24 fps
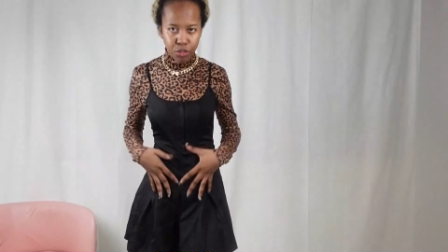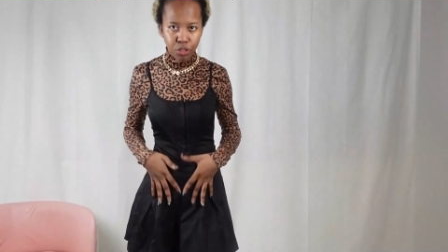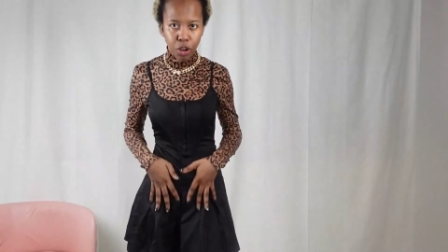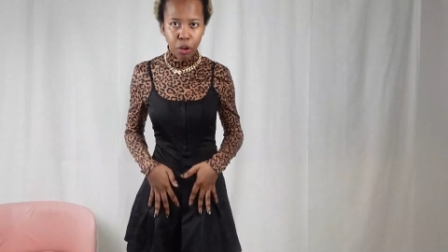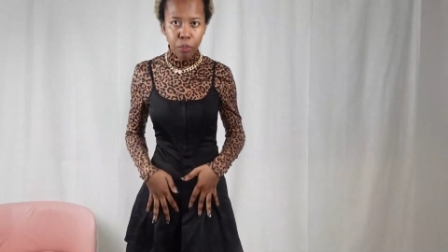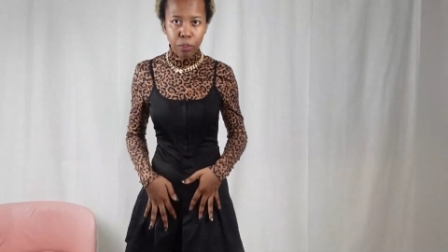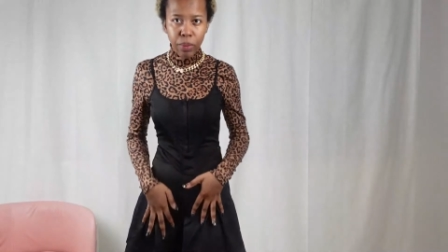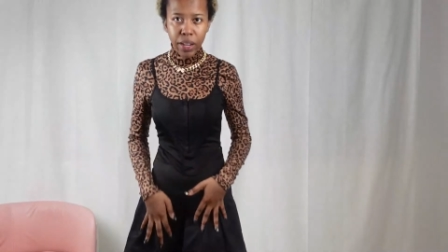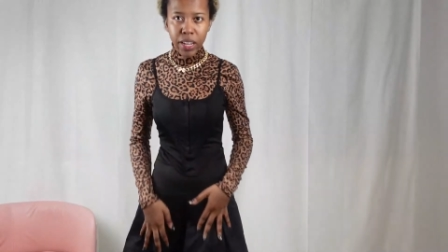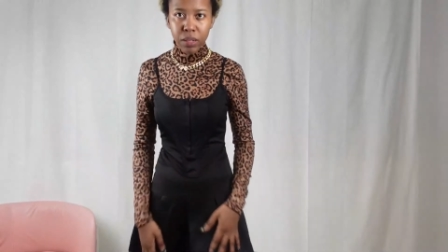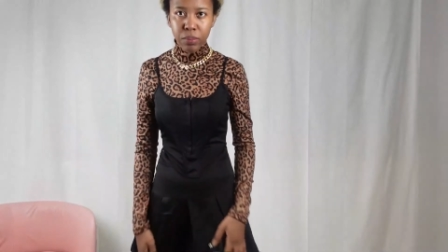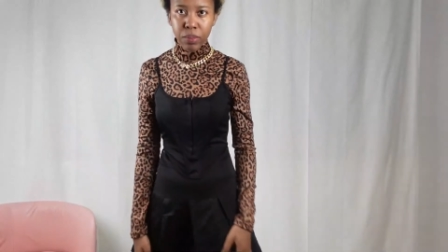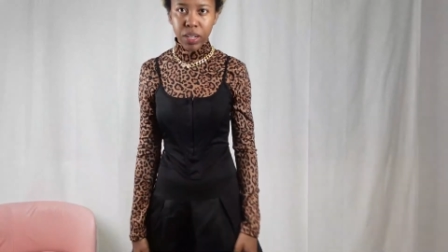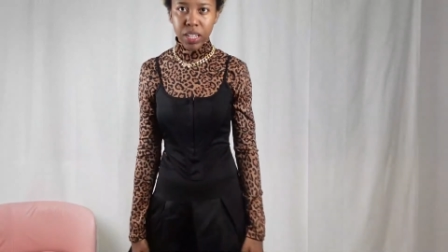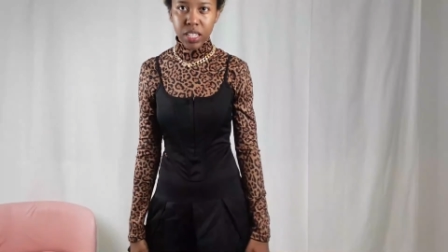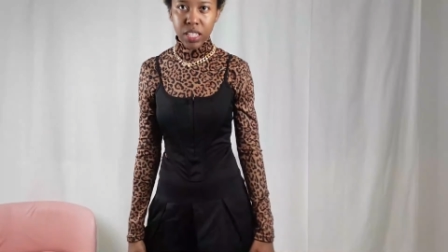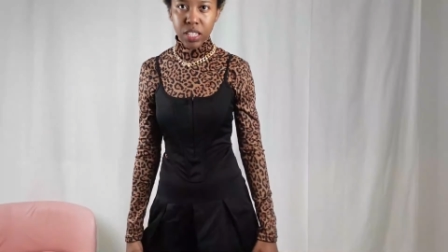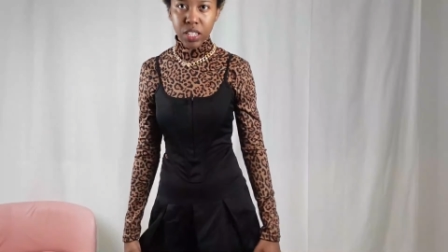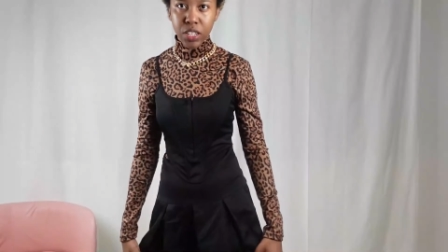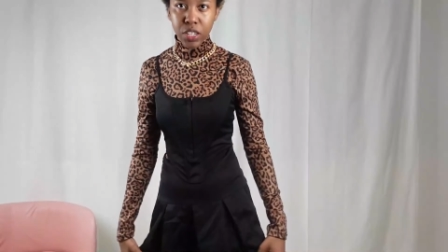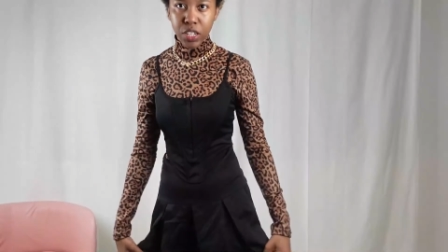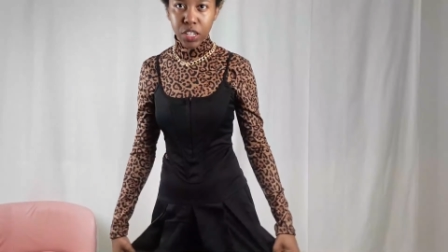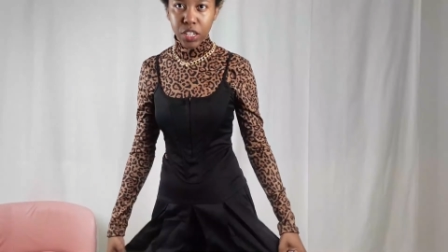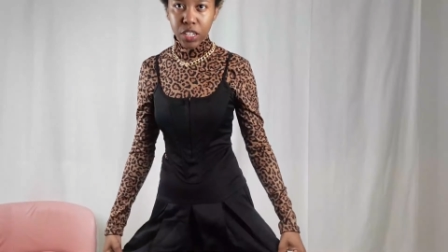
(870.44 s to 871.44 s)
don't mind my
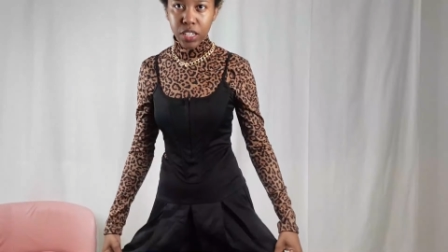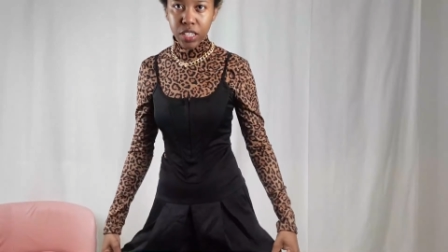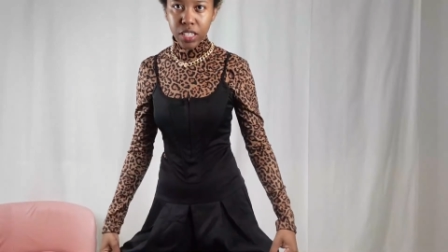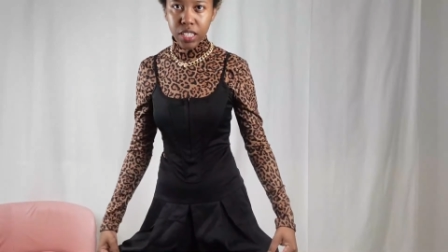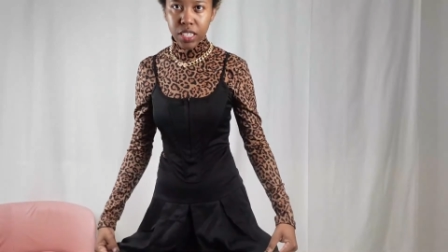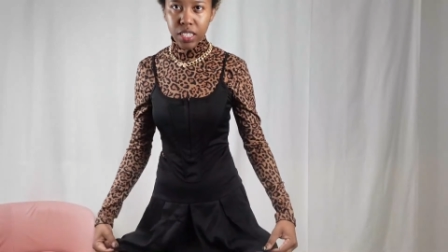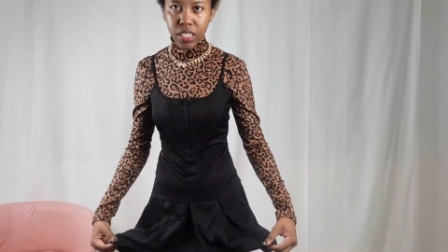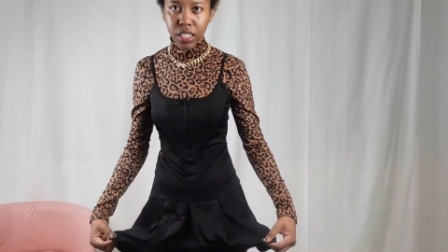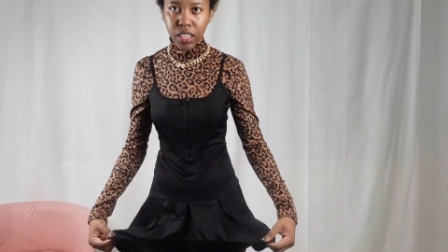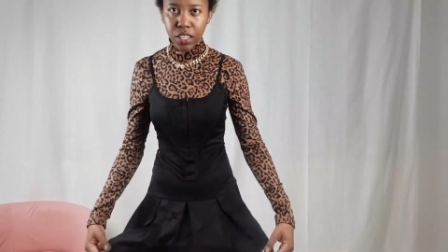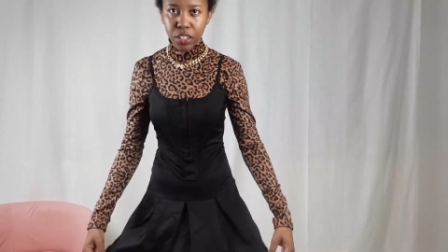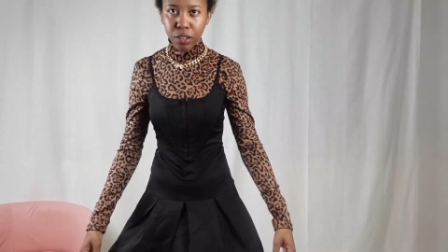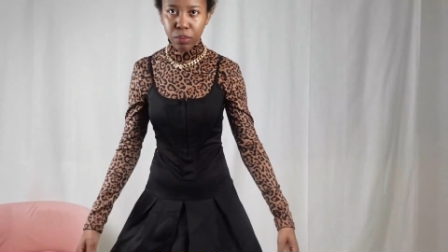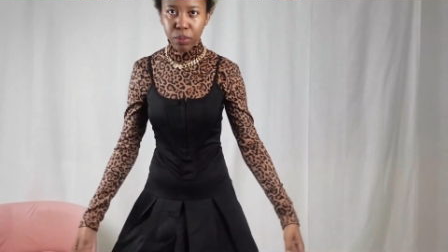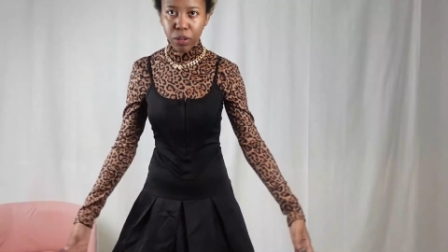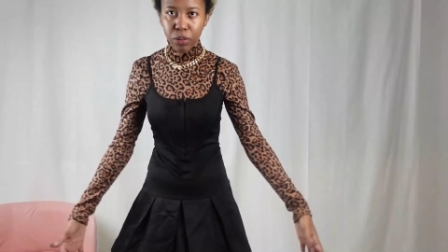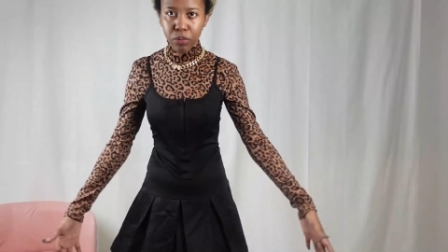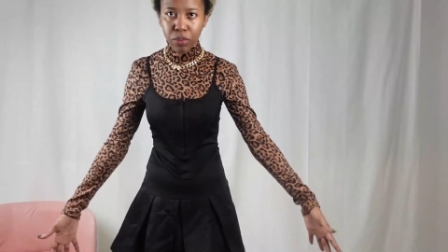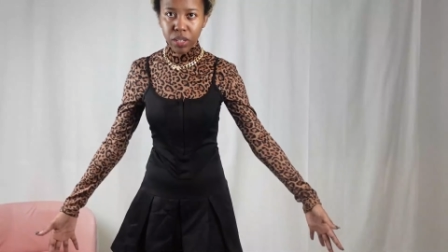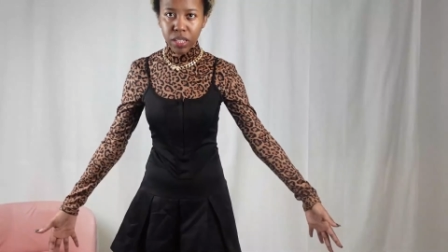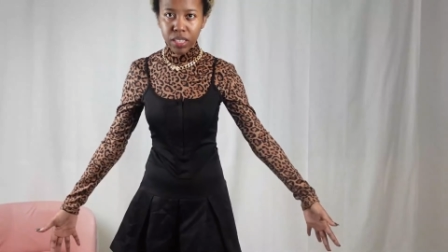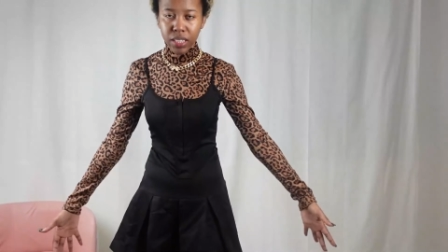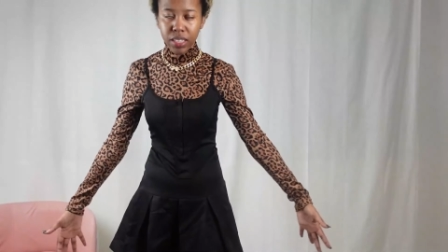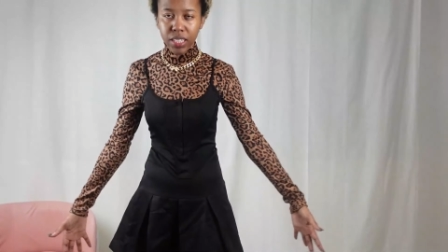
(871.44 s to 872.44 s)
skirt it's a little
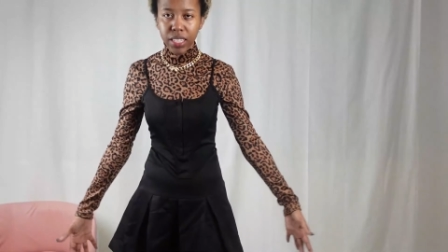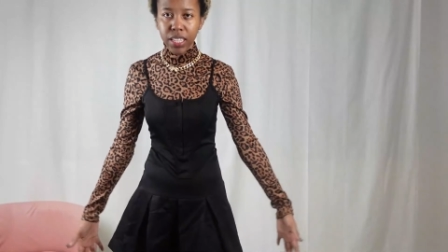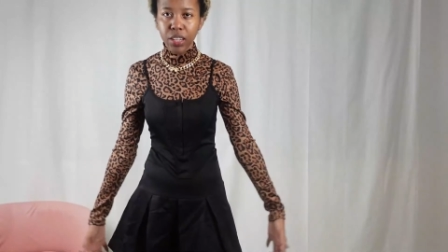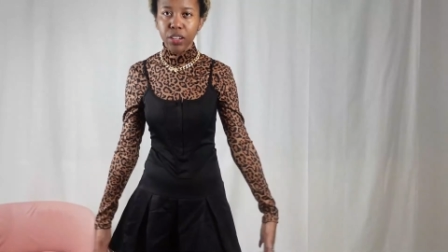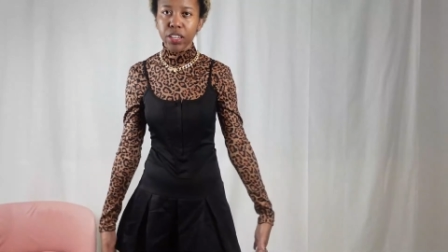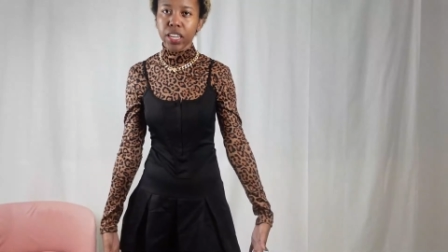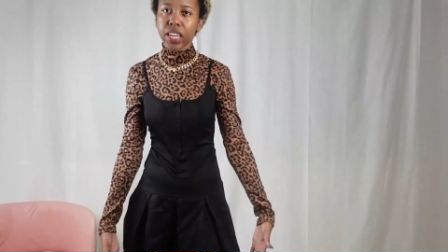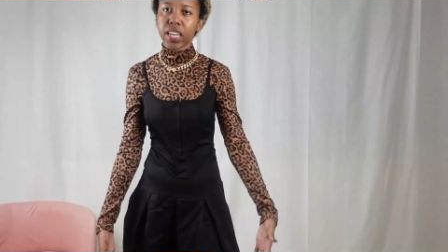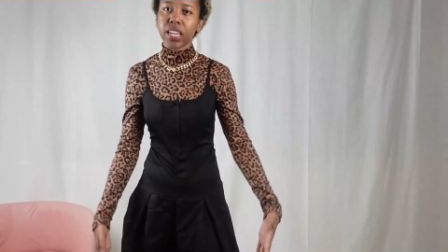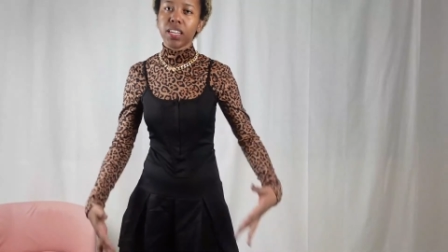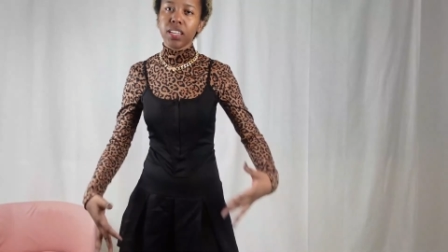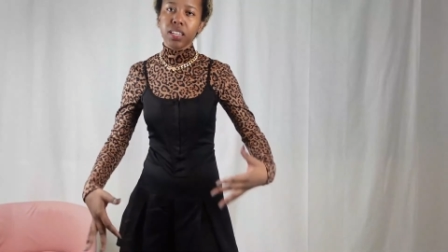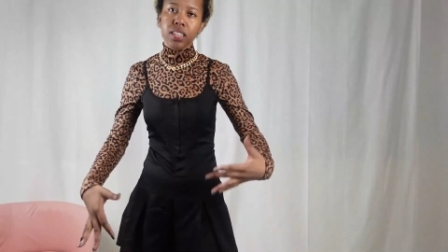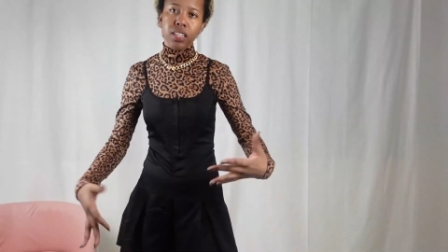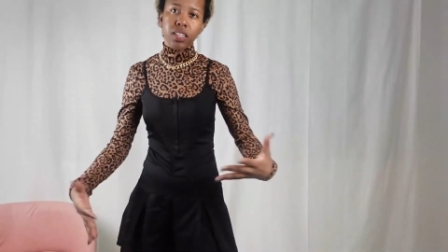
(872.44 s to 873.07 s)
bit wrinkly okay